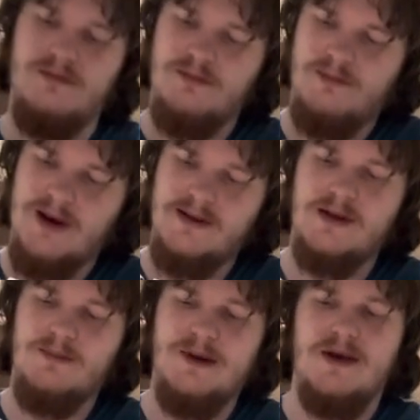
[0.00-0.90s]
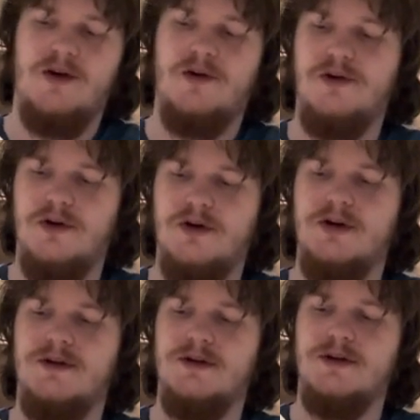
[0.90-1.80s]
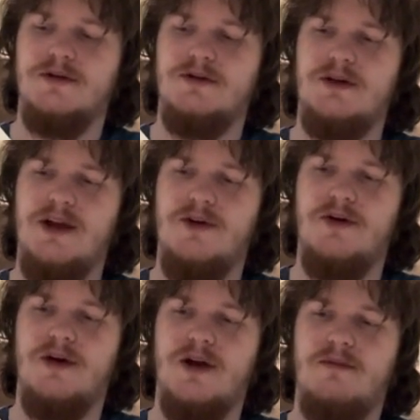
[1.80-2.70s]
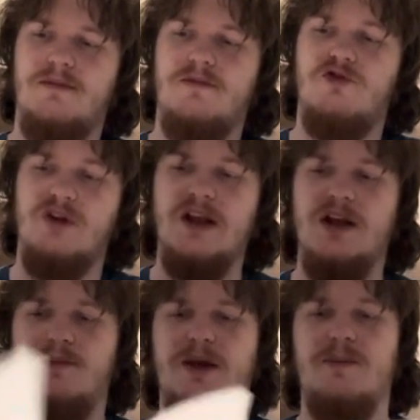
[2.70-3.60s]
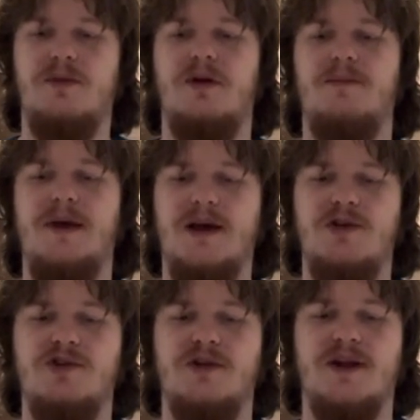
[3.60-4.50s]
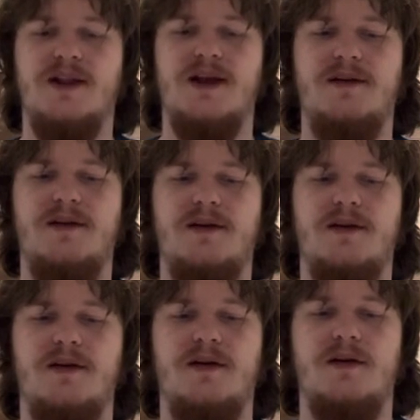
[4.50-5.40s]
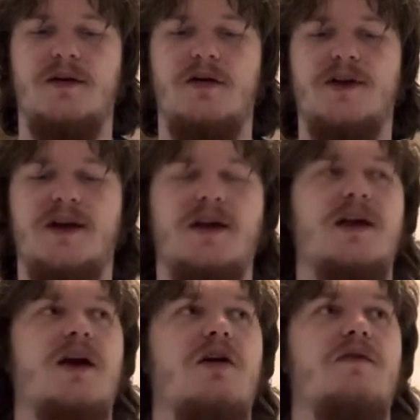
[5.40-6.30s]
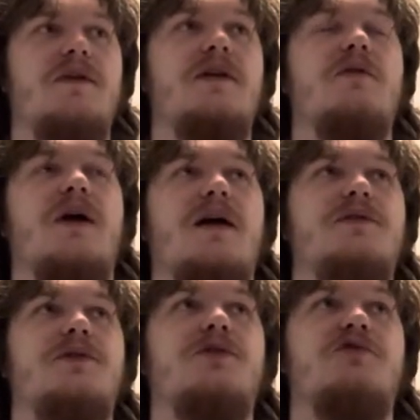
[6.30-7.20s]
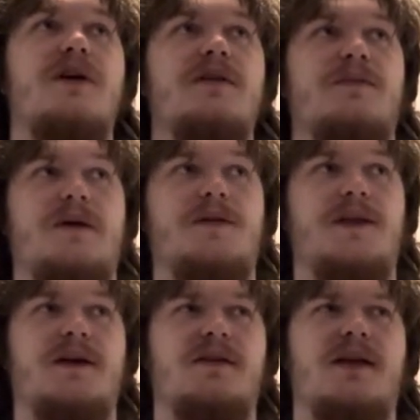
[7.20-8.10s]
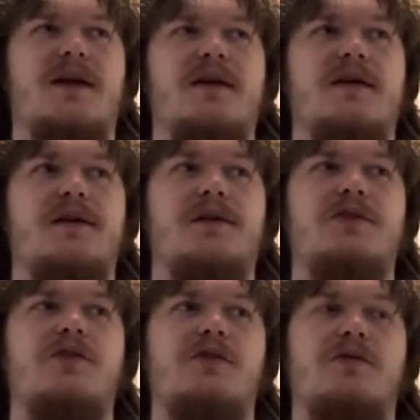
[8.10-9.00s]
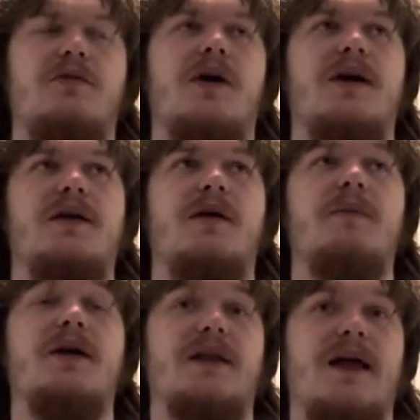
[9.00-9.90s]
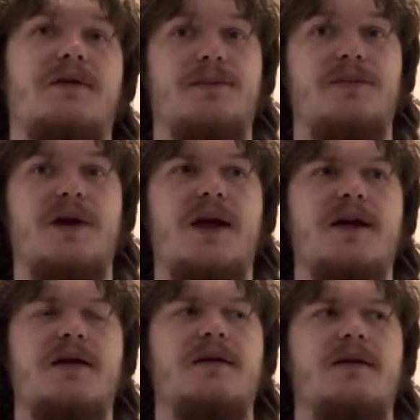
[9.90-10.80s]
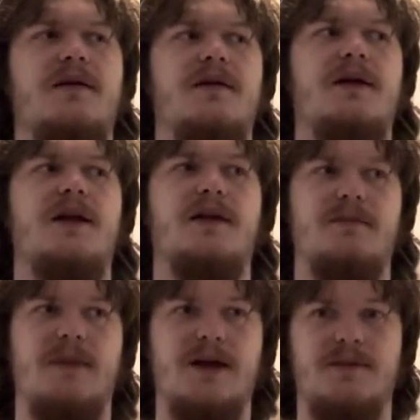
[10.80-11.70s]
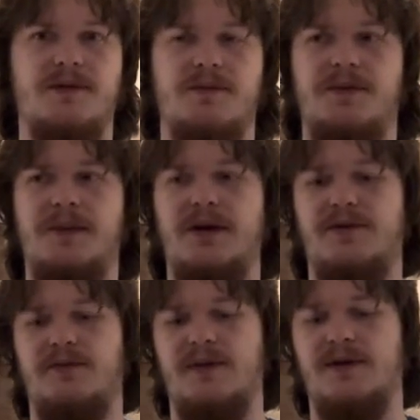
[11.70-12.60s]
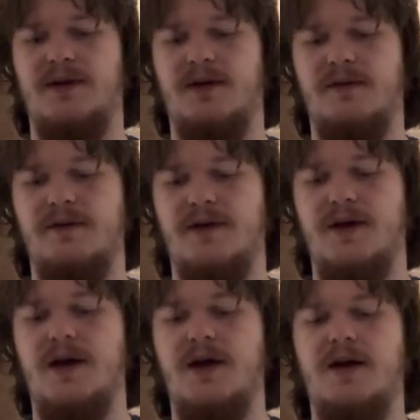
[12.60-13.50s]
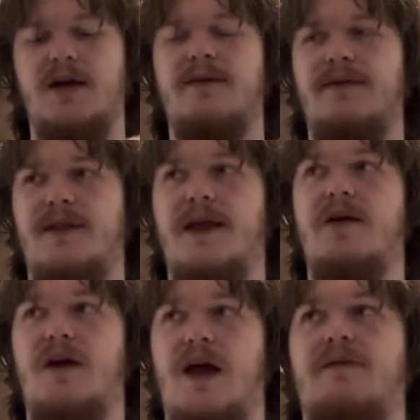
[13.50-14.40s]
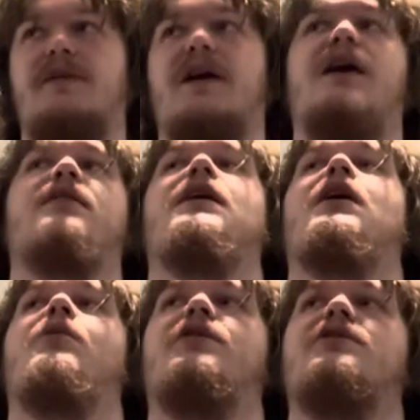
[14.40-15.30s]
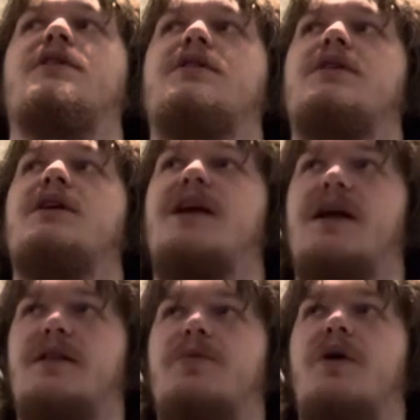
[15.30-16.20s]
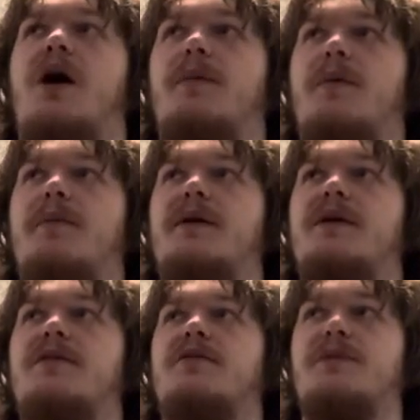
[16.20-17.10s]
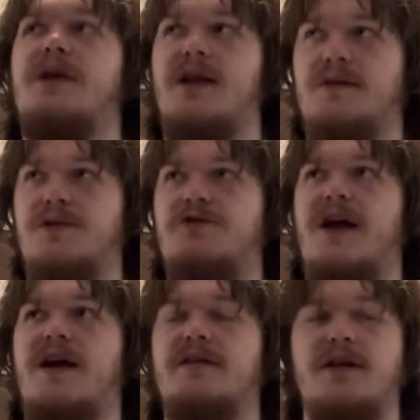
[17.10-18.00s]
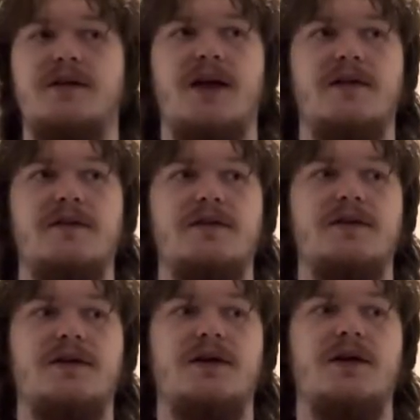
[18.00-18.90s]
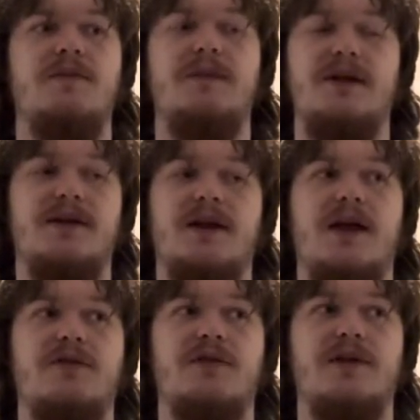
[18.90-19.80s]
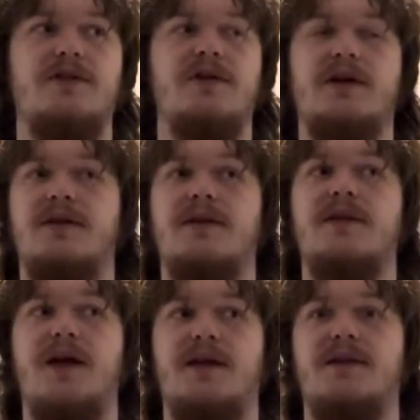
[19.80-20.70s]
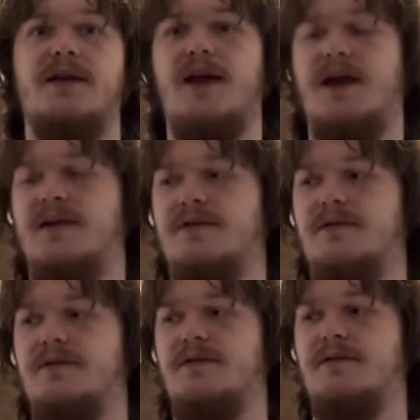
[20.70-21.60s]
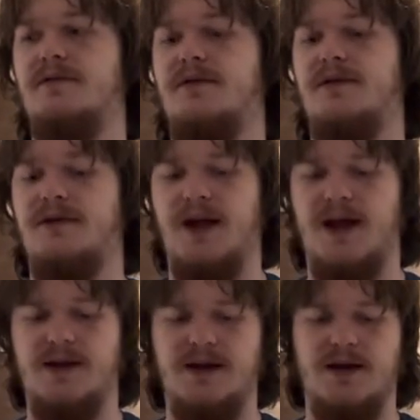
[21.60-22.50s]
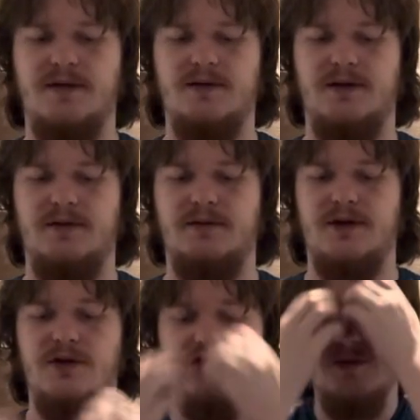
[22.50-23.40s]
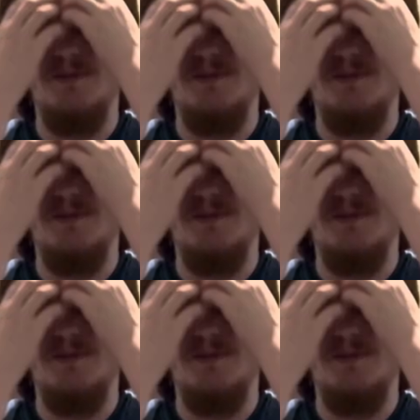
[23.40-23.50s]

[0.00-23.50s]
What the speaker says: basically being a good leader and reading people and making sure that they are taken care of, and they don't have to stress about things like, am I allowed break? Can I make some space for myself? If they are having to ask that question, that's a problem because they're getting distracted, and it means they can't trust you. Like it's a sign that they can't get, you should